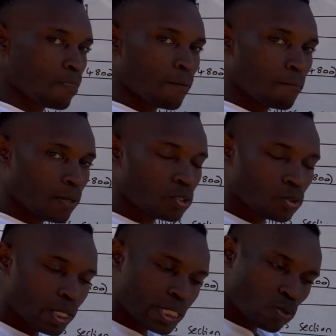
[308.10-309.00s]
Make sure
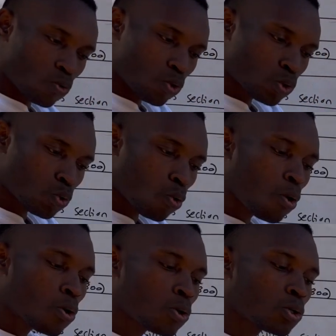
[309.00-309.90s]
that you go through
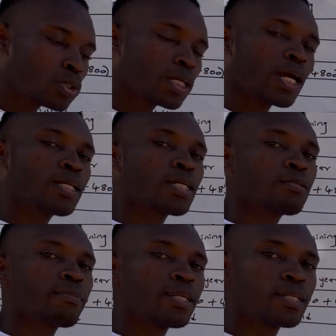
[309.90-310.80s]
all the
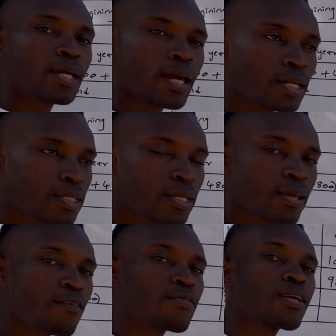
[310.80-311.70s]
adjustment and
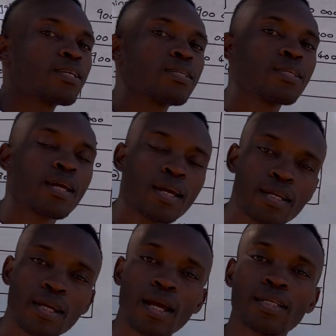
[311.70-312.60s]
see if there is
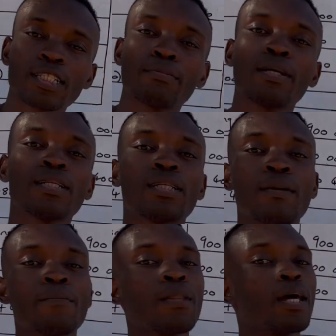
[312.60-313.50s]
any adjustment
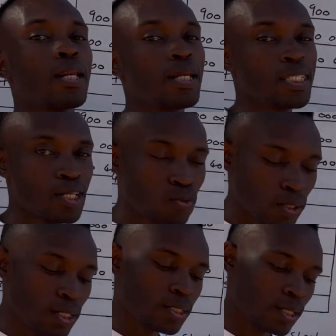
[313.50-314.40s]
related to
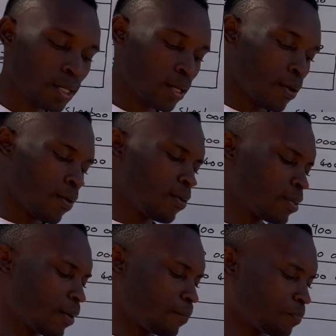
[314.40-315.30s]
it.
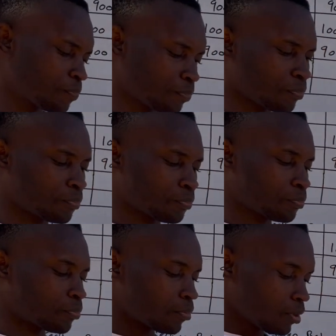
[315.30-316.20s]
Okay,
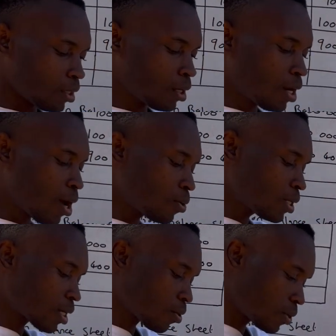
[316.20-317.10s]
now
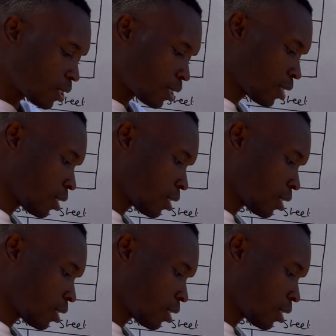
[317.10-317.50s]
let's calculate.